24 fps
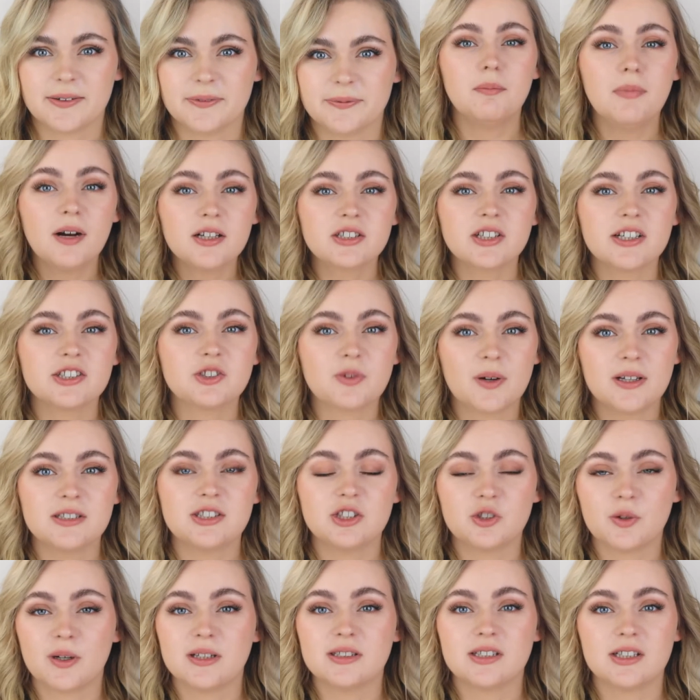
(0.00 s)
And much like
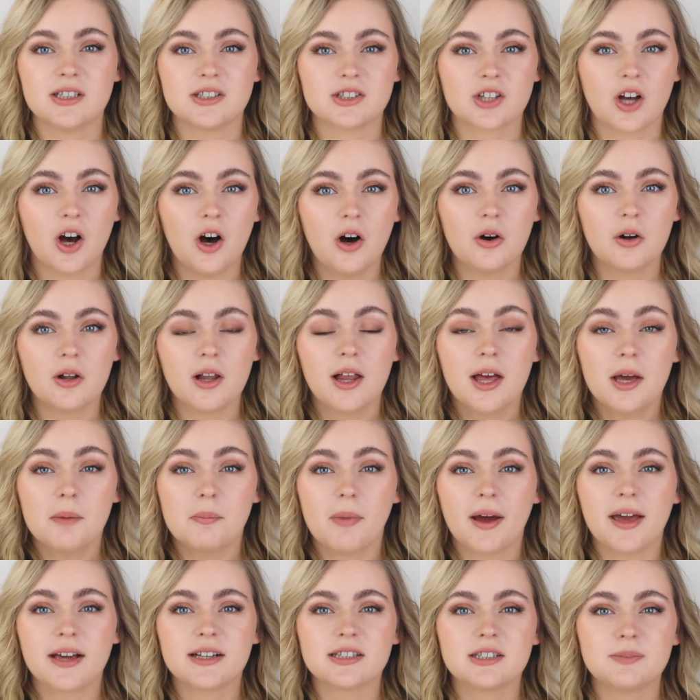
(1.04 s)
2020 as a whole,
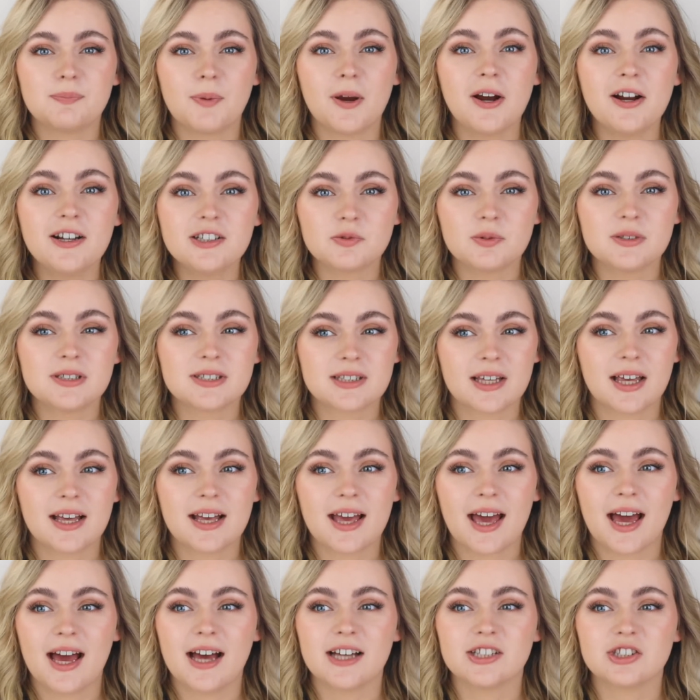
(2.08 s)
my experience with
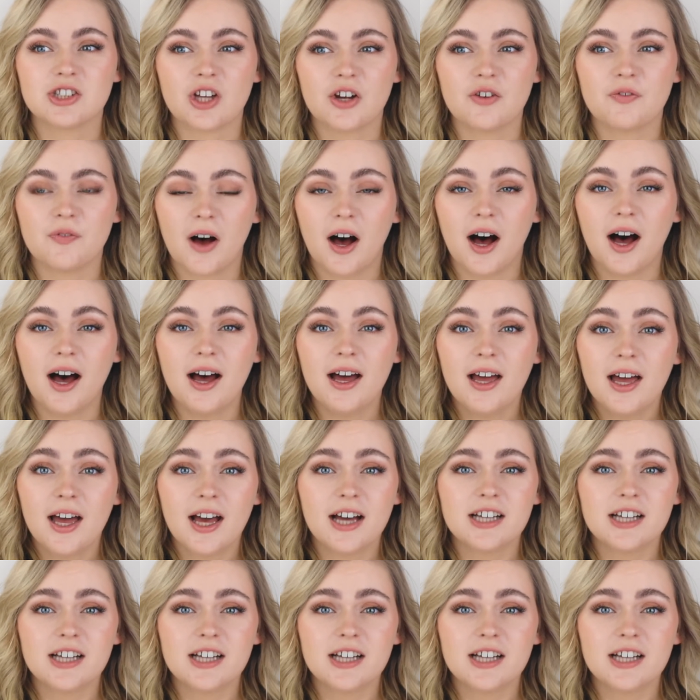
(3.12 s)
skincare so far